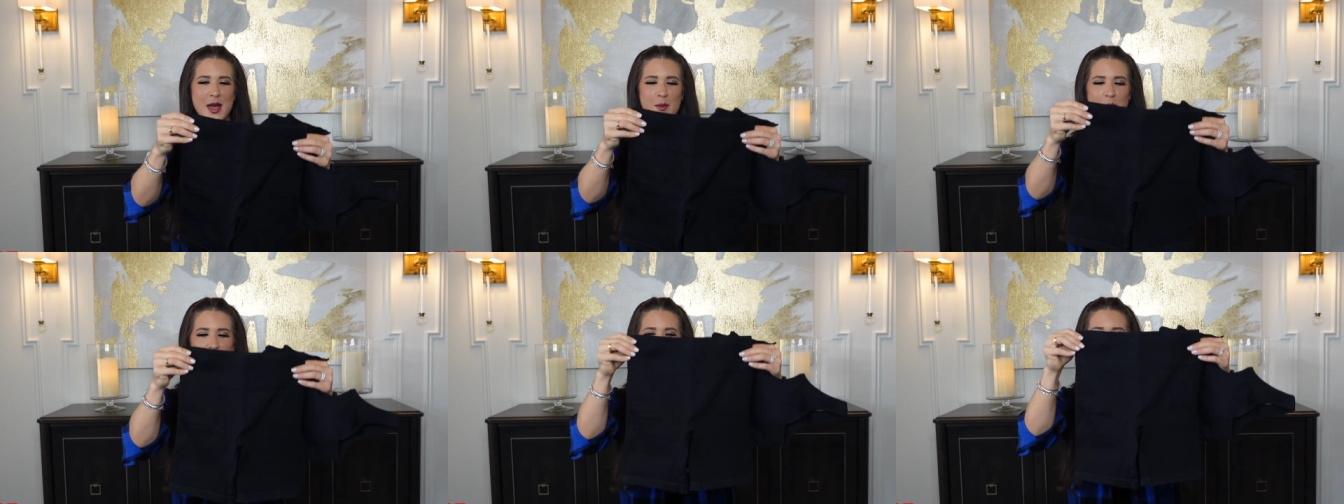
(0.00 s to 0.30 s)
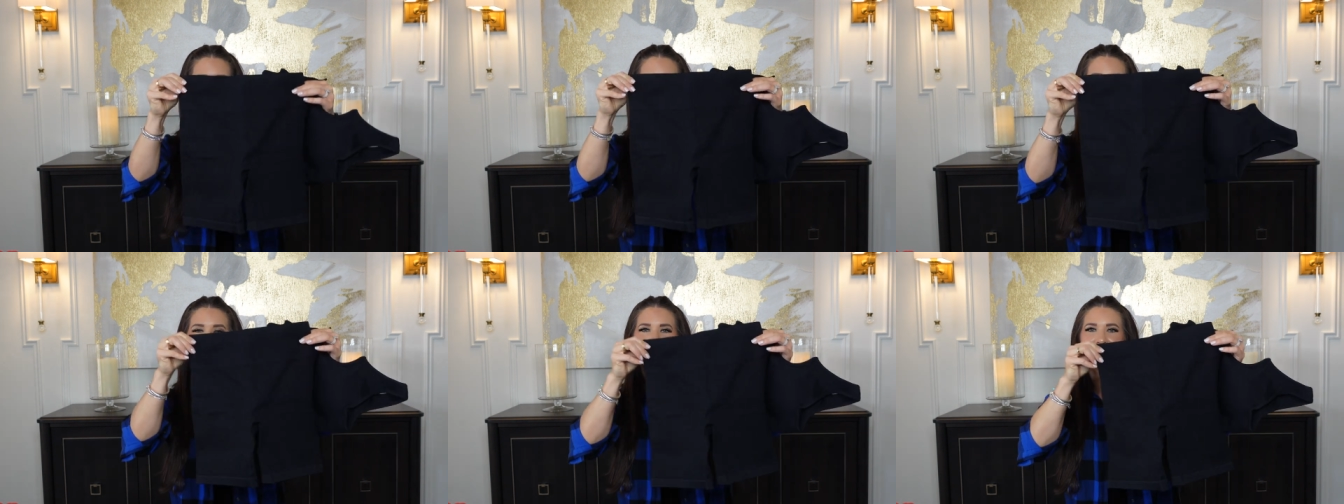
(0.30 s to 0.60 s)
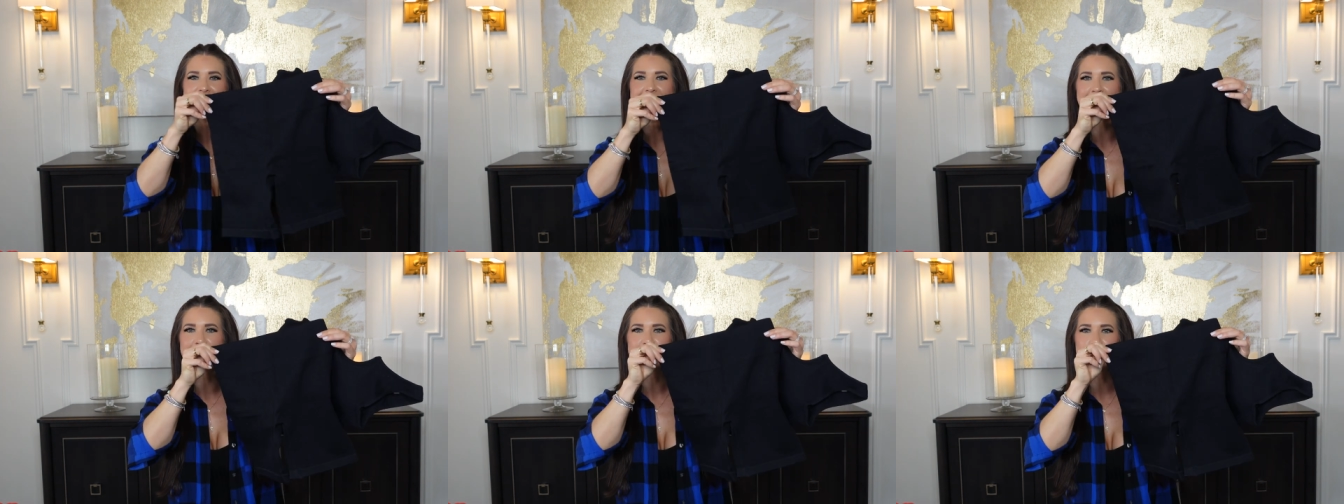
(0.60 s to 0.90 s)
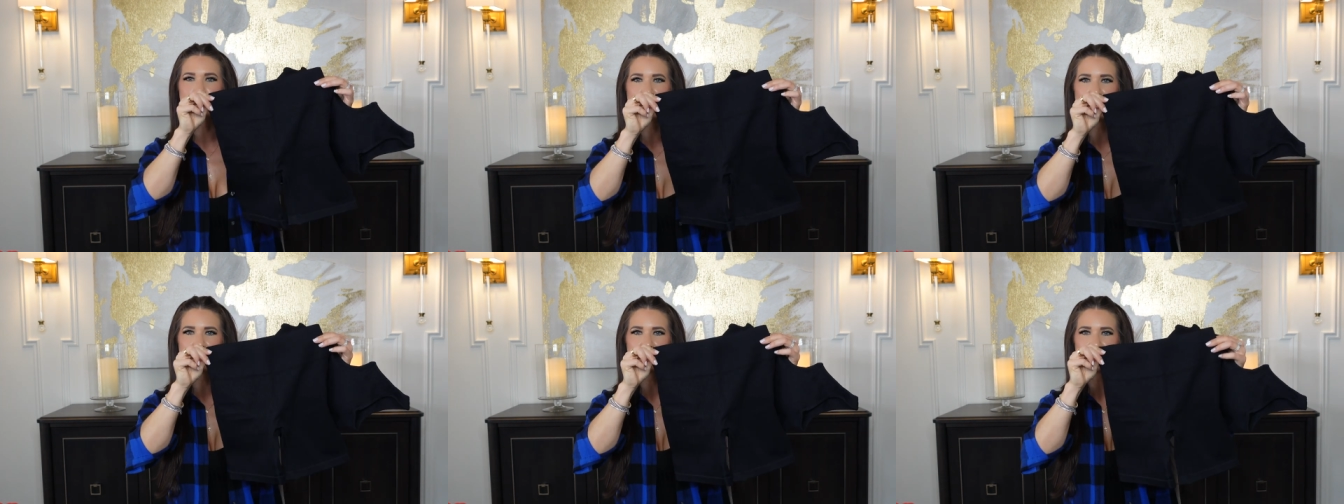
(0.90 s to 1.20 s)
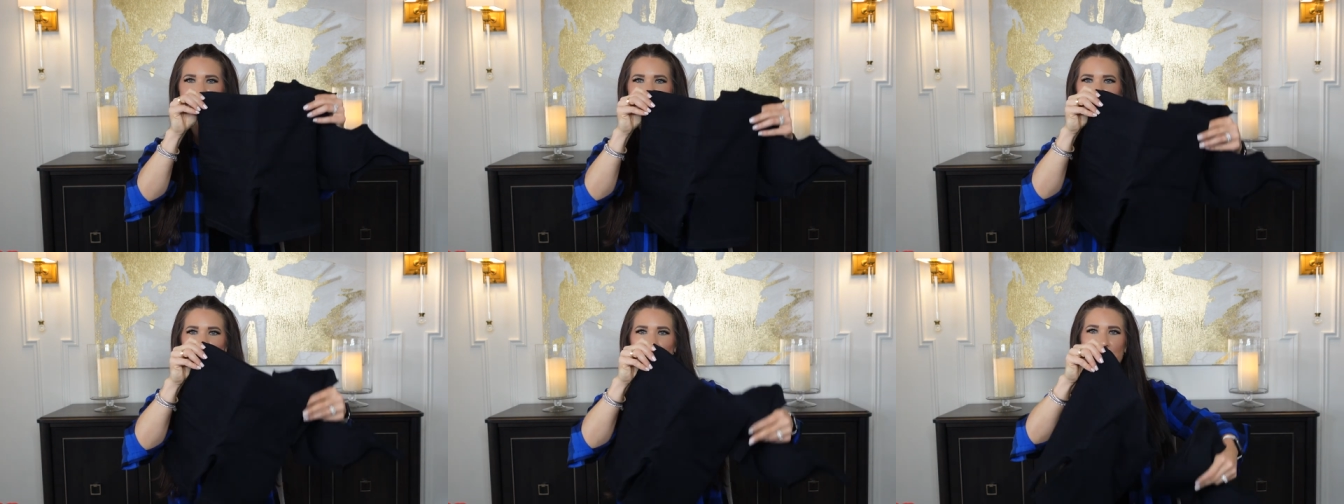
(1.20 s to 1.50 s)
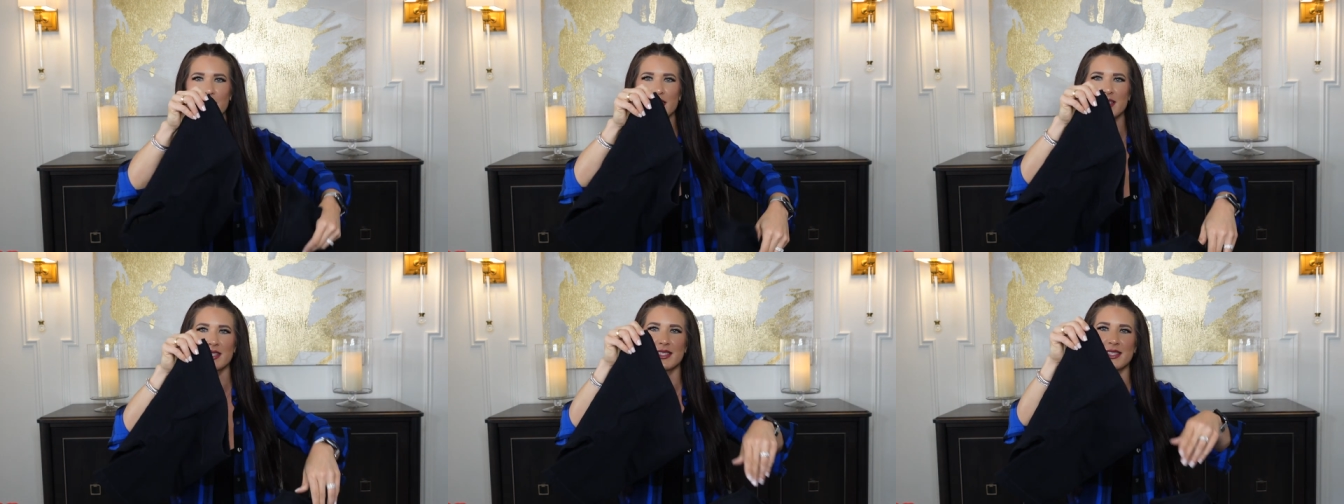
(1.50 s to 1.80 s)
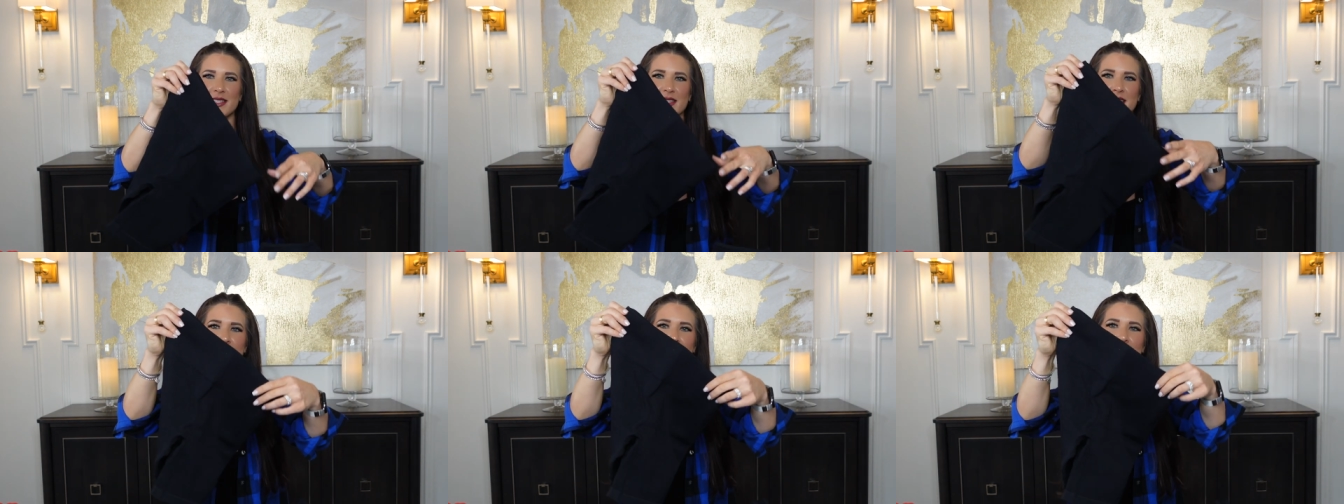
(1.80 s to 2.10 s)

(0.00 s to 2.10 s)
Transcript: But it's these nice biker shorts.